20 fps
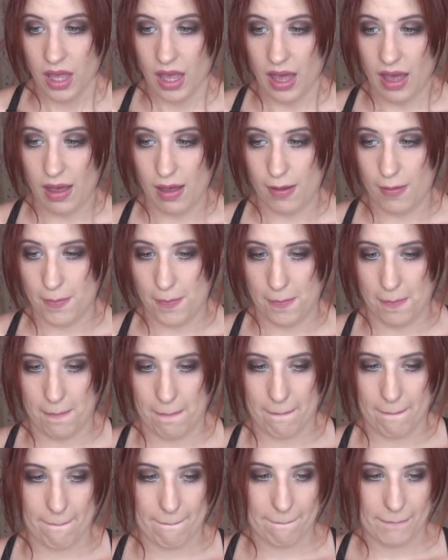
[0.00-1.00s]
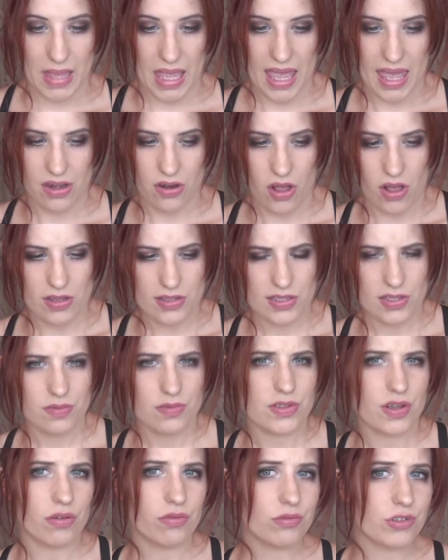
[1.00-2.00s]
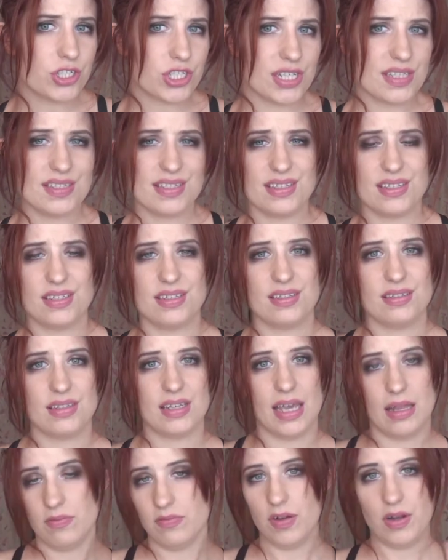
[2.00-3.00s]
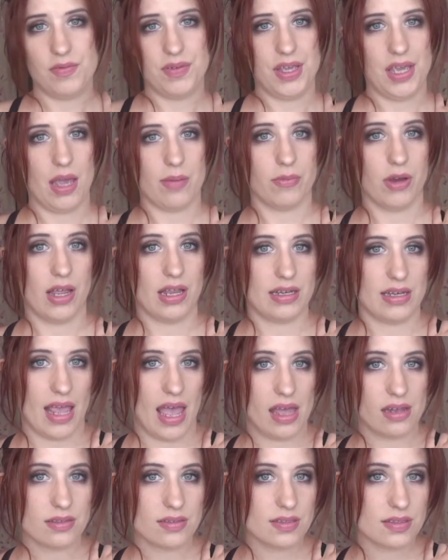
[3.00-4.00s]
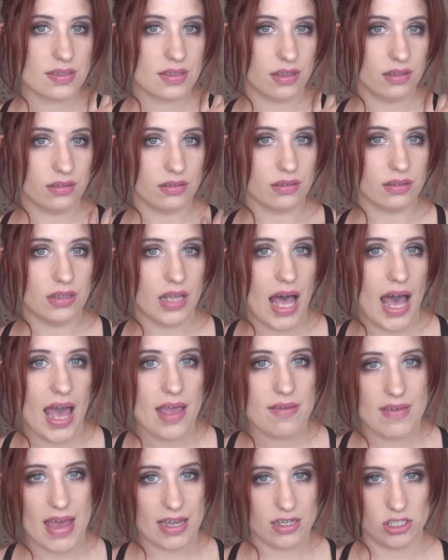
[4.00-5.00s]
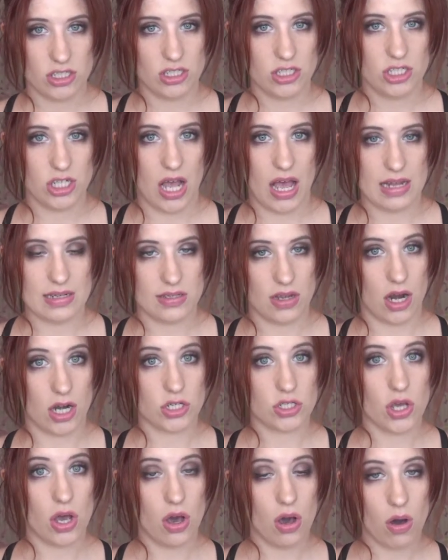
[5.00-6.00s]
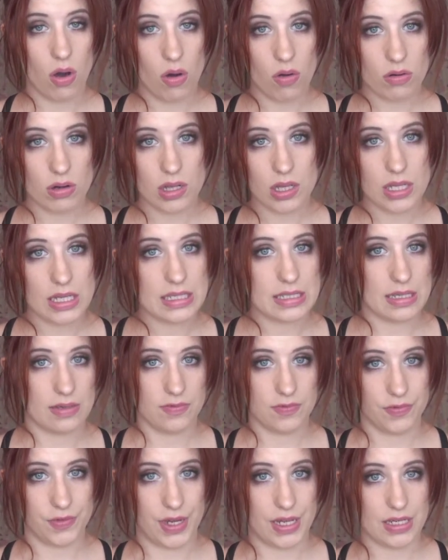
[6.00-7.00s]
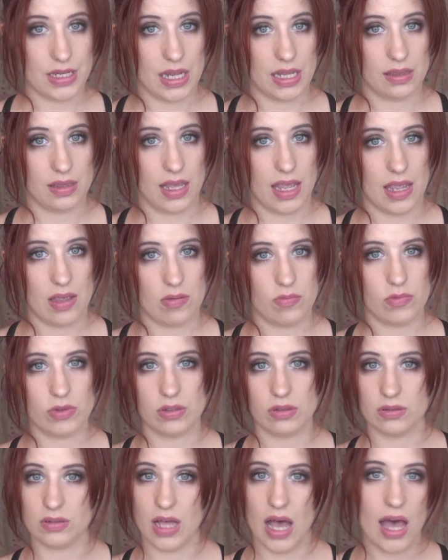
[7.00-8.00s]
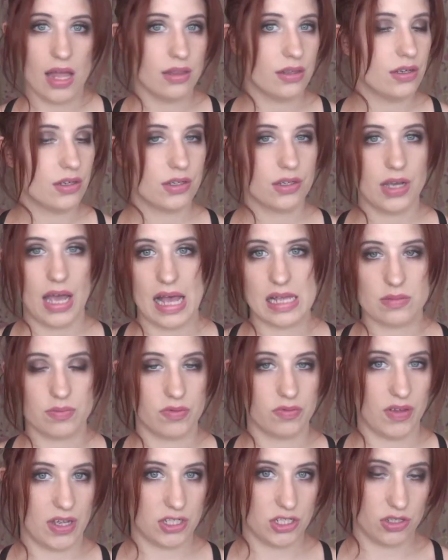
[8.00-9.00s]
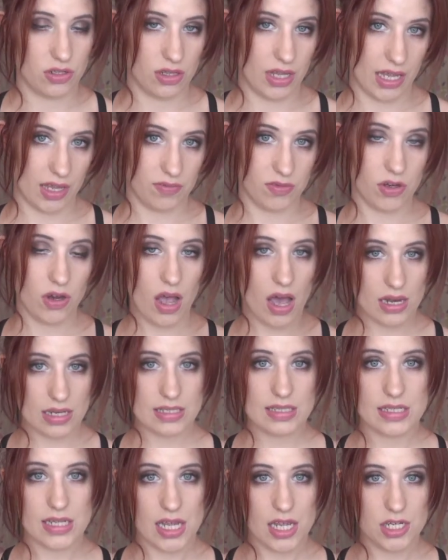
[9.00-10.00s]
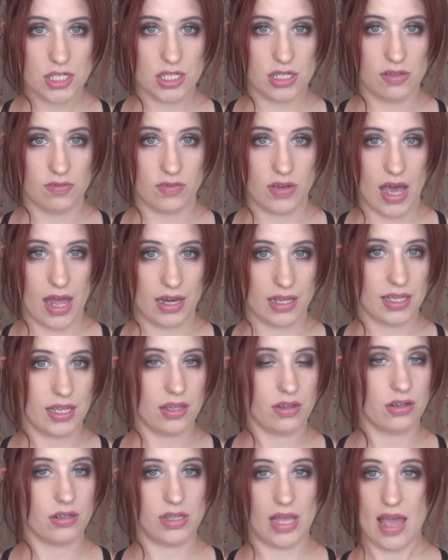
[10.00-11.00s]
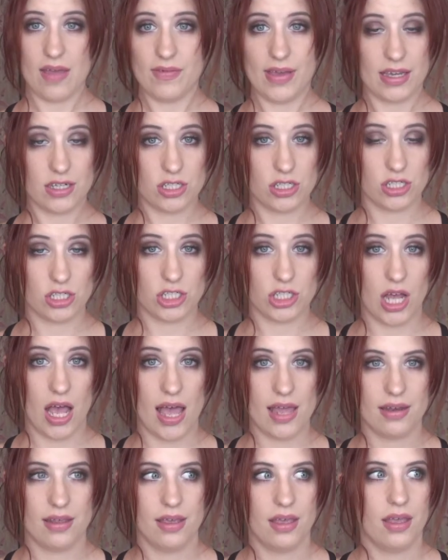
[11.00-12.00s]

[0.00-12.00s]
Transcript: Um, and also don't just get in front of a camera and dance. Live action shots are totally different, and they will not look as professional. Like if you're on a stage and you've got a killer live action shot,